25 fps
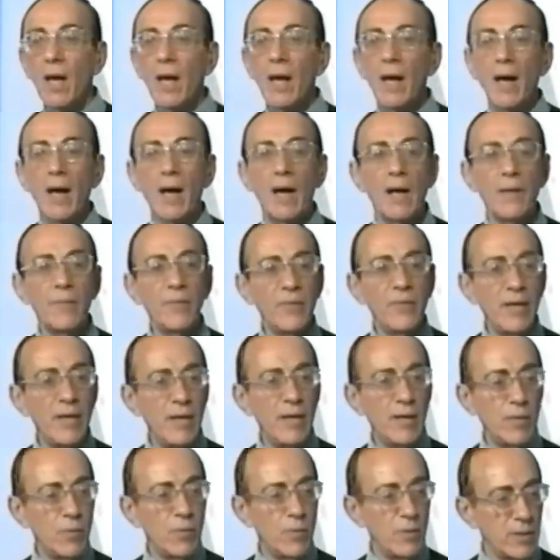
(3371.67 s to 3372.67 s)
Um,
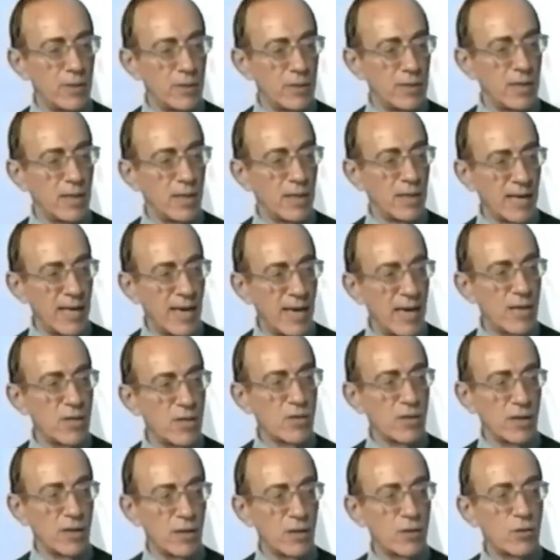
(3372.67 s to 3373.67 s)
he would uh,
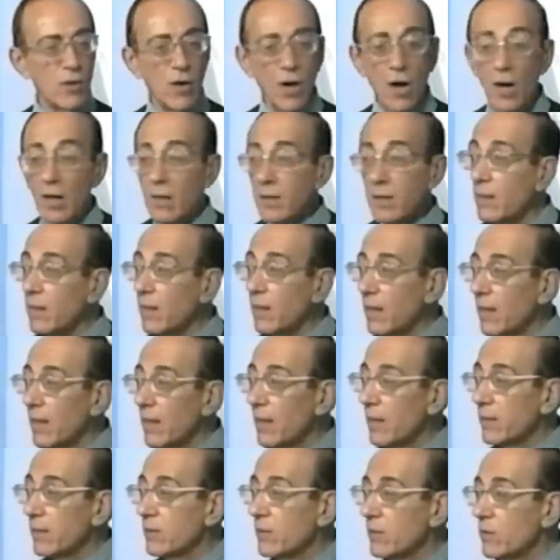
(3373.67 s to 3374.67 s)
occasionally talk
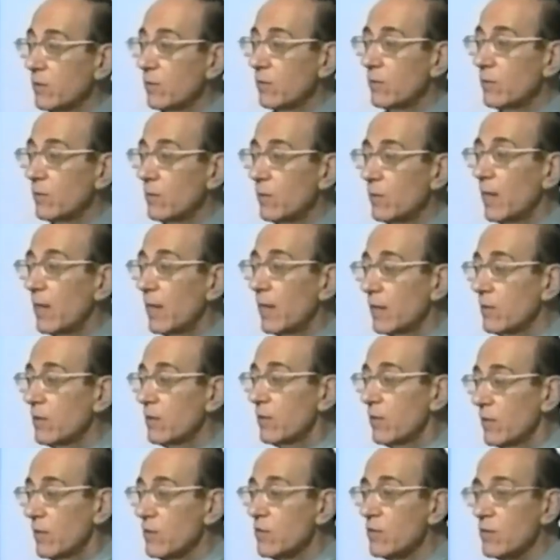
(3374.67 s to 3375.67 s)
uh, to, uh,
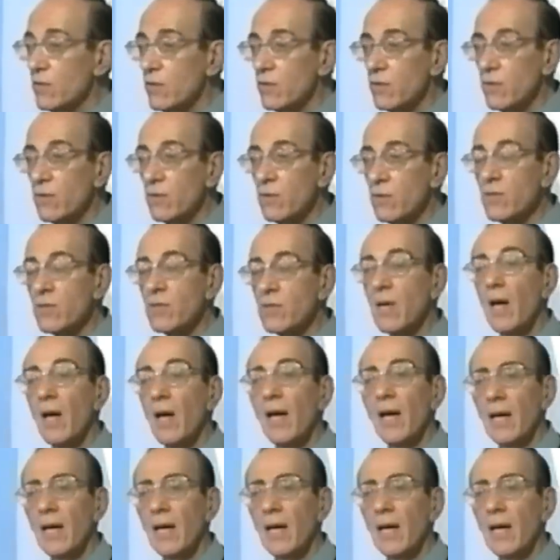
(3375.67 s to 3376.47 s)
to the students.